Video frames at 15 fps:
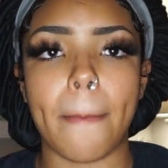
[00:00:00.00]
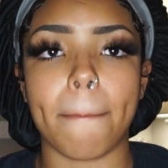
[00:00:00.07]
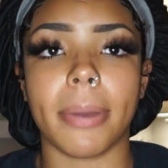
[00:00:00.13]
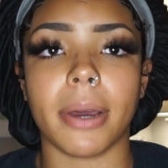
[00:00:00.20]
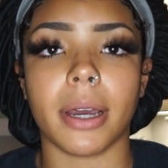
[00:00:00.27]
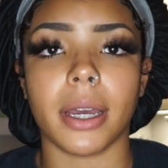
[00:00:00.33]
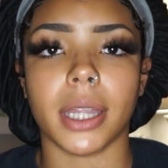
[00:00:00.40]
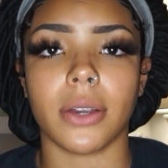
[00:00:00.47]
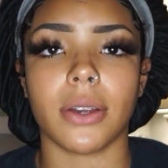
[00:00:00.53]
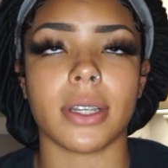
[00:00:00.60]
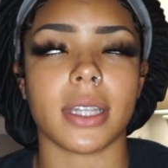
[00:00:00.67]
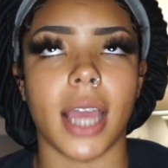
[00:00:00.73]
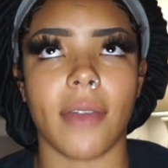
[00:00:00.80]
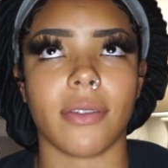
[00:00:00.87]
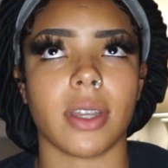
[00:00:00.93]
But there is
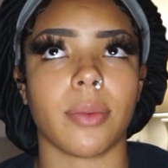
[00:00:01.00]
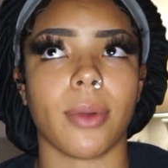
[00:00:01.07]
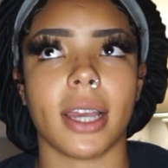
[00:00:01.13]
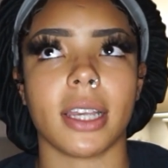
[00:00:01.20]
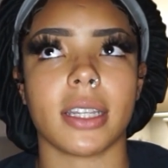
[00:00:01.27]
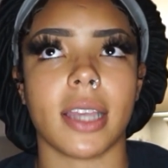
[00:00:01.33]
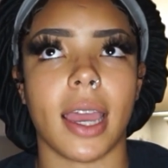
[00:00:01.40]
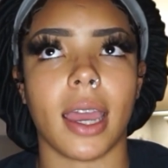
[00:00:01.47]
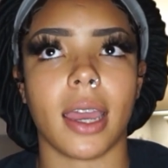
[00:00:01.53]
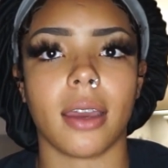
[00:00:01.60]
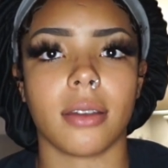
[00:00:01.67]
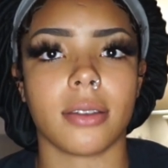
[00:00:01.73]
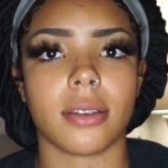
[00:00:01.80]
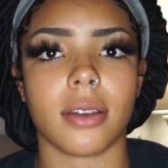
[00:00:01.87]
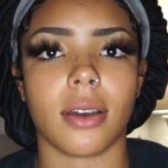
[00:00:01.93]
a hefty price
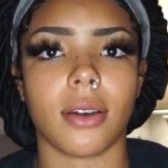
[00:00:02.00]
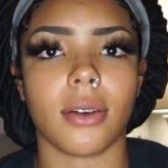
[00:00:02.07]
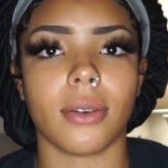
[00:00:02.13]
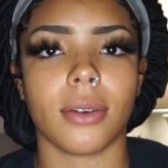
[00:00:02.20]
tag, so